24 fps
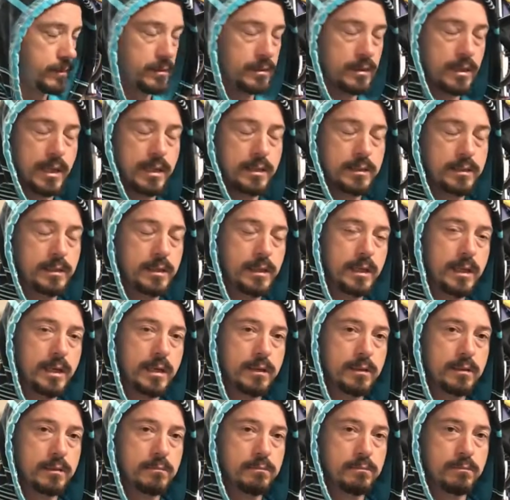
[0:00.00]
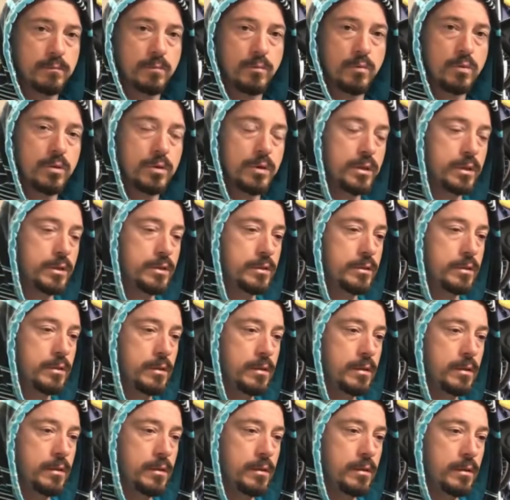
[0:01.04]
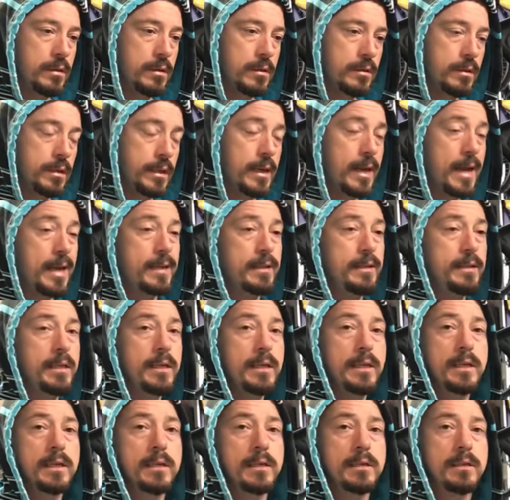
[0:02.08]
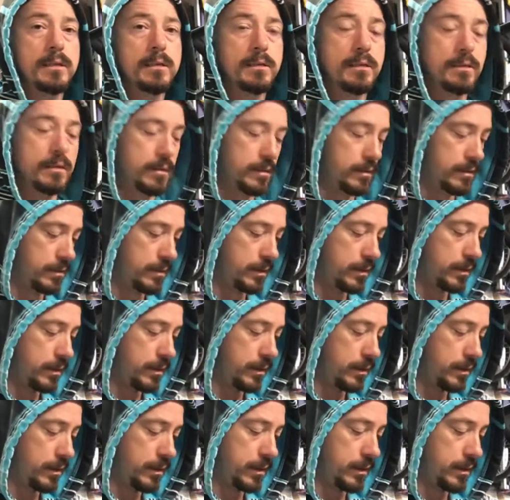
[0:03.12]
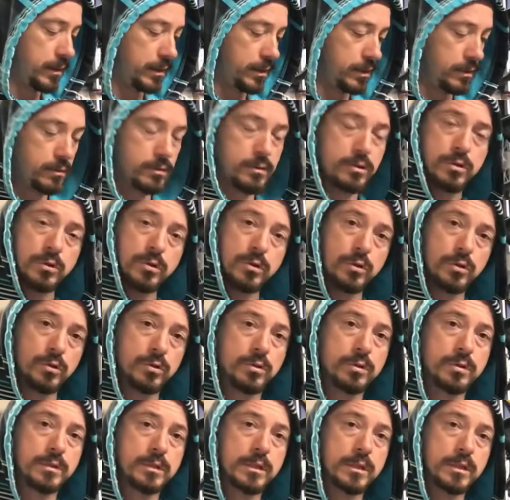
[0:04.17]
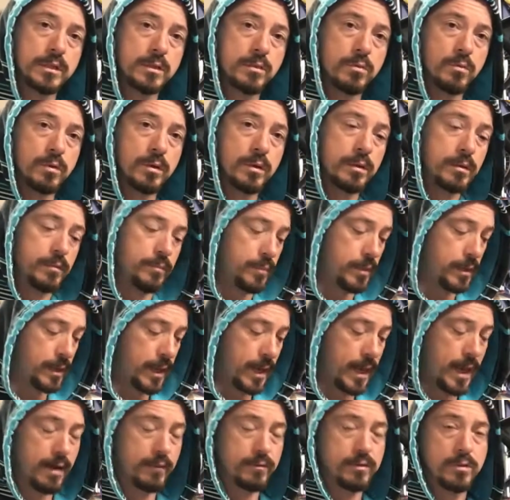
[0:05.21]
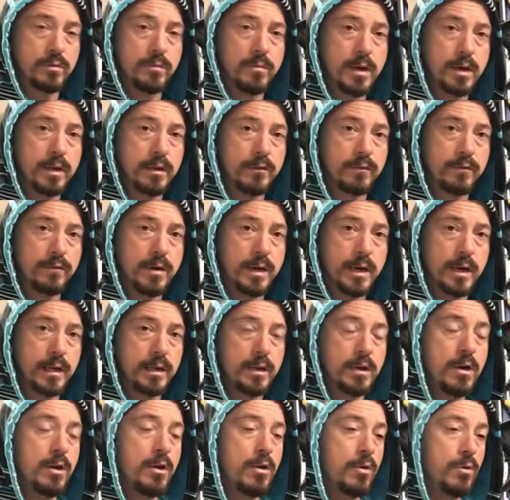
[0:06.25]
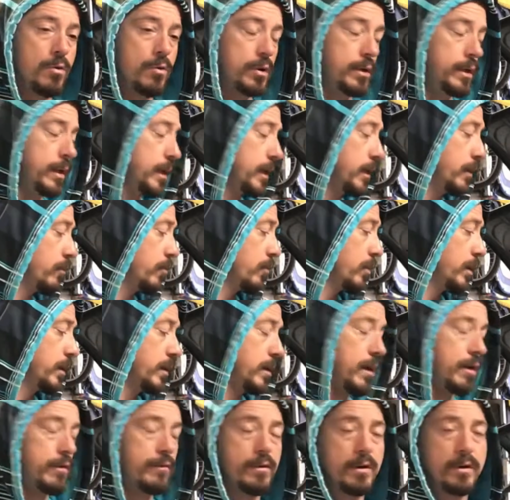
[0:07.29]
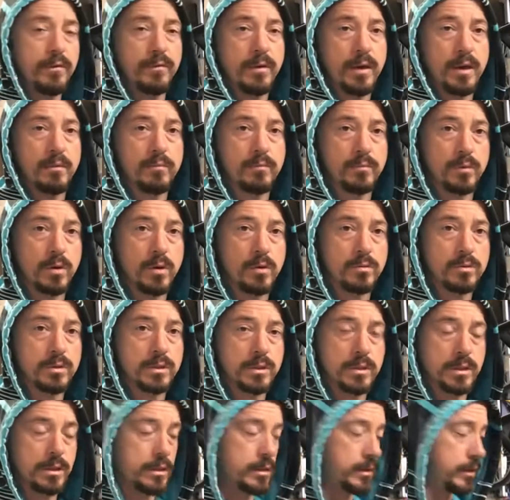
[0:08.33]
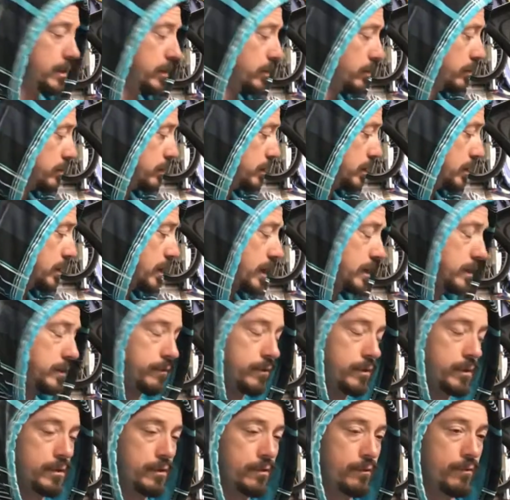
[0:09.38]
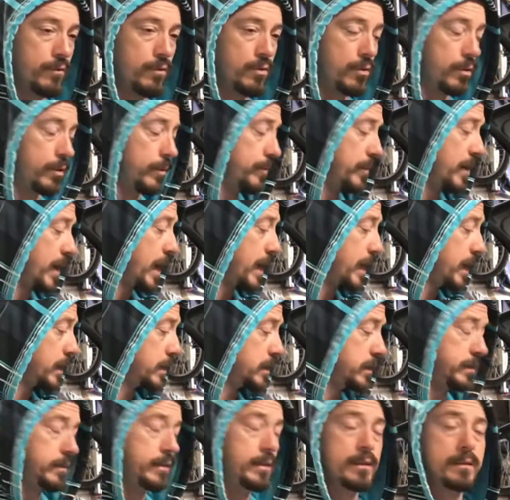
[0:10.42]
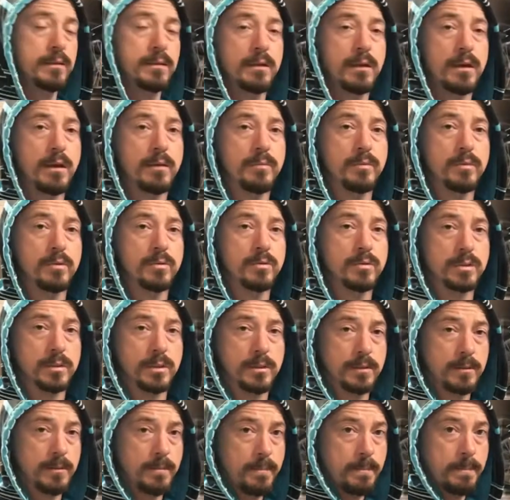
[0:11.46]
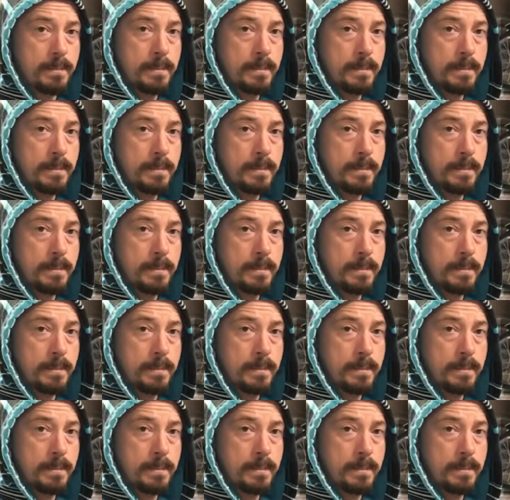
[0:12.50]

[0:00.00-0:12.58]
idea was that I needed either to use this one, but I have to modify, or get one off of M Roadster that uses s54. I actually ended up using